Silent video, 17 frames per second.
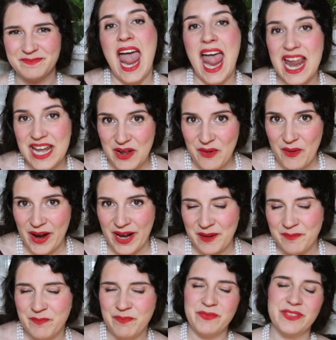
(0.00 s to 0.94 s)

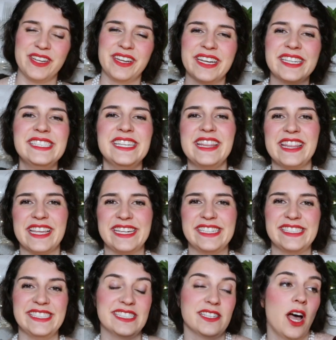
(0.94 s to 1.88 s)
Anyway, the
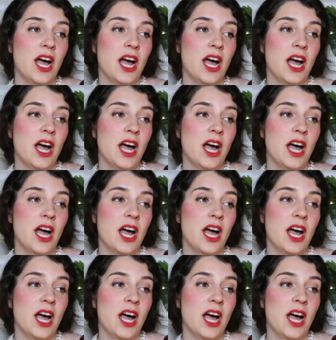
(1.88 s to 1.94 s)
1930s,